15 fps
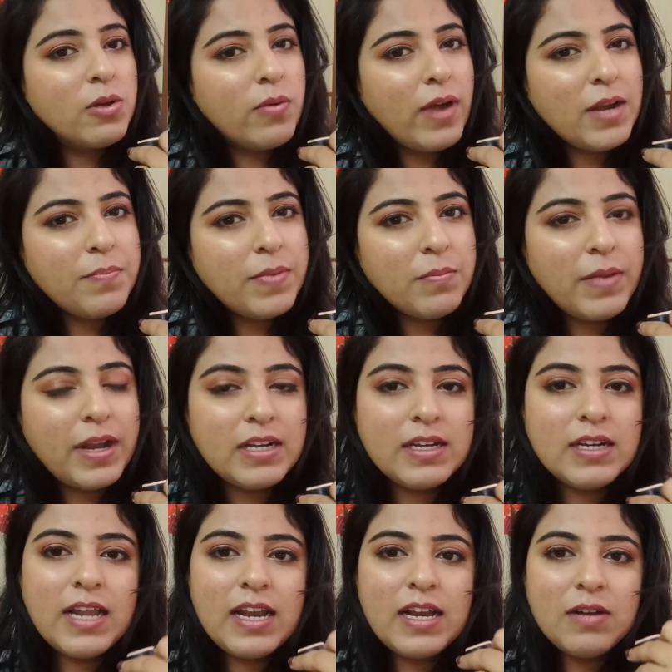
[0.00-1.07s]
Quite
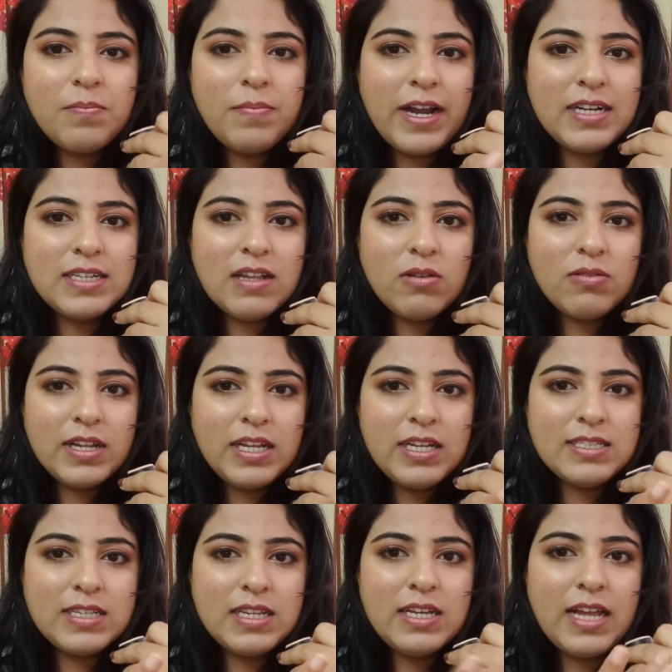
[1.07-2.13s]
pigmented and it blends out
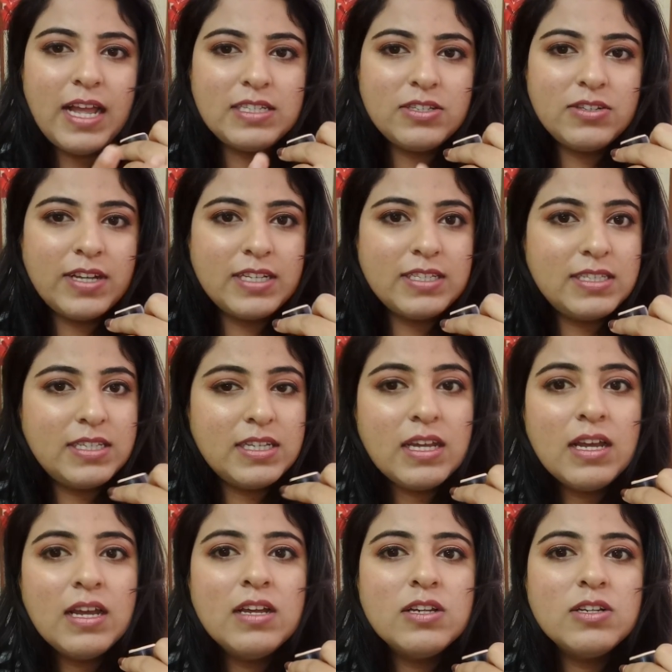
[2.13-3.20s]
easily, as you can
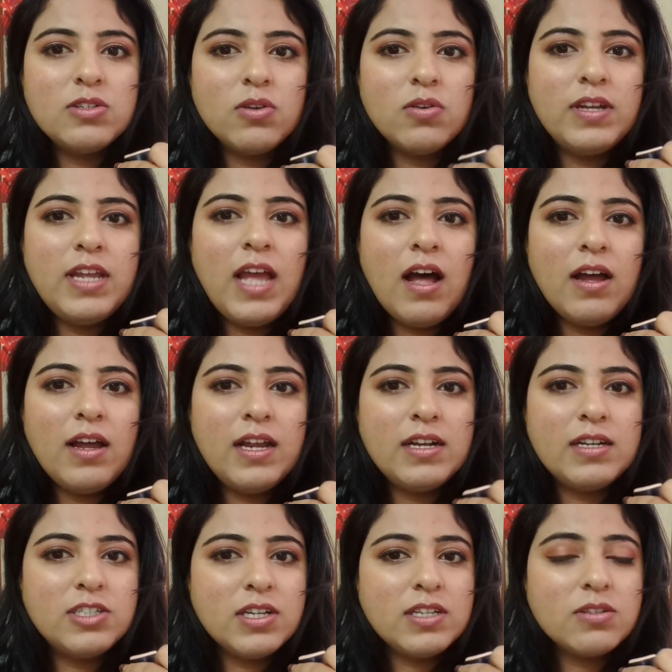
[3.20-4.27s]
see. So yeah,
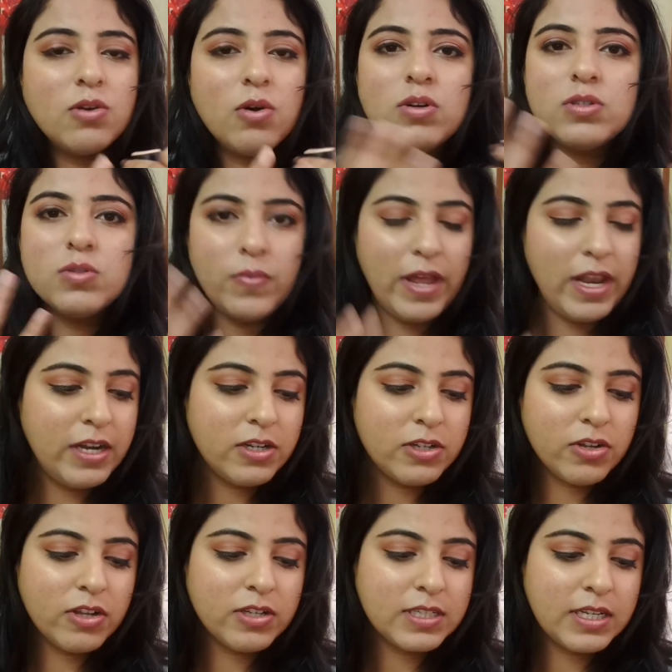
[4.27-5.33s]
it just goes well
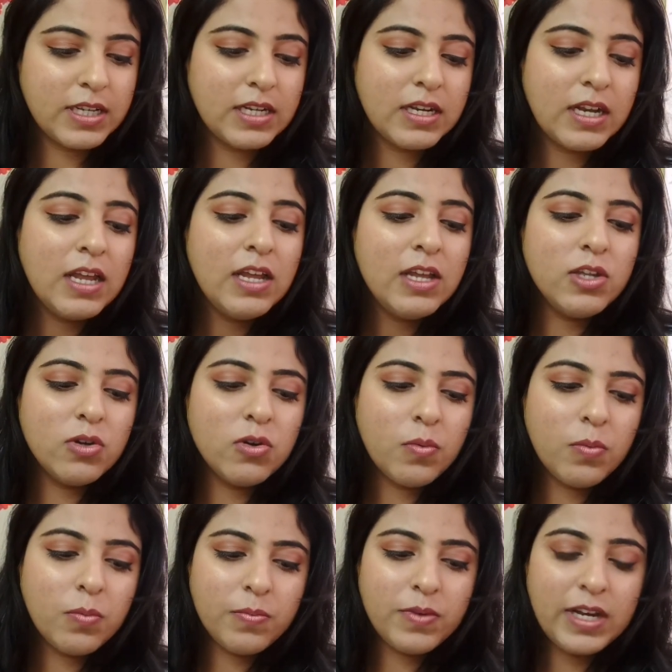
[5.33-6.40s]
into your skin.
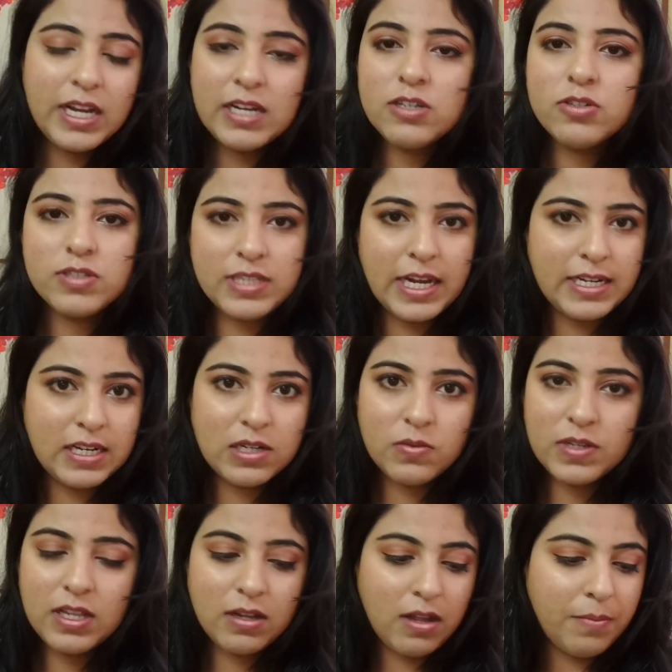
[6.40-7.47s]
You need to set it
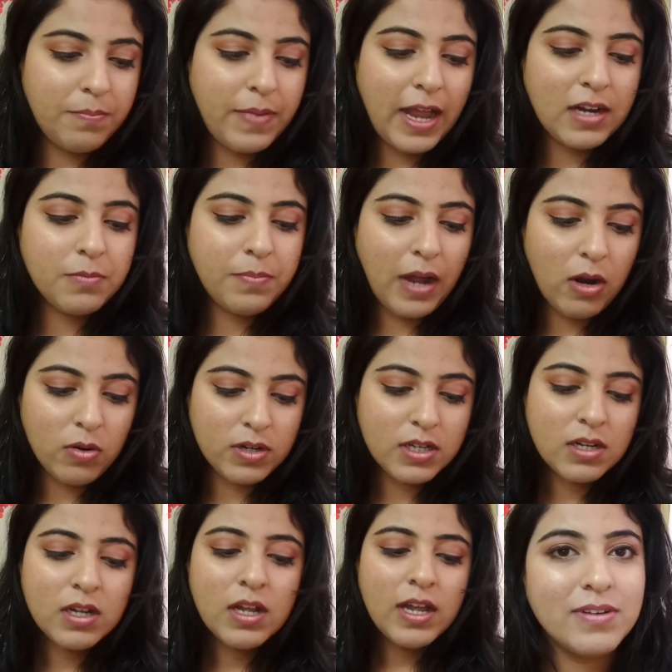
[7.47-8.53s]
with a compact
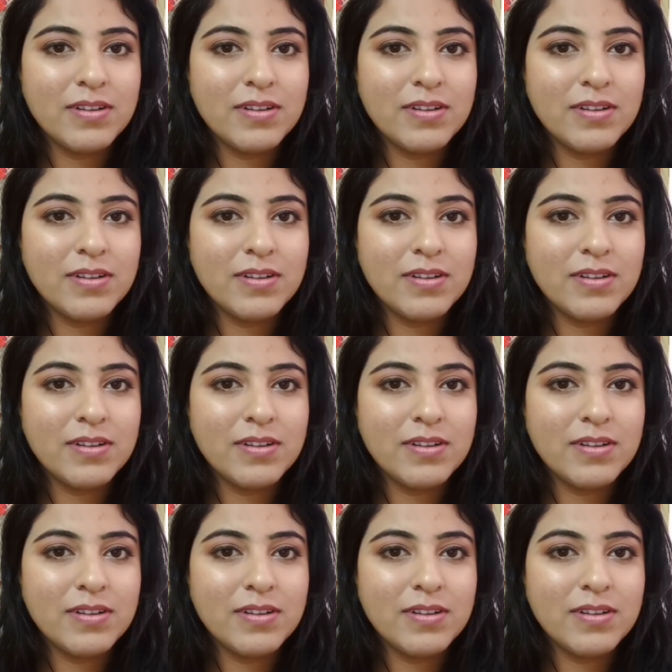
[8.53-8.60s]
powder.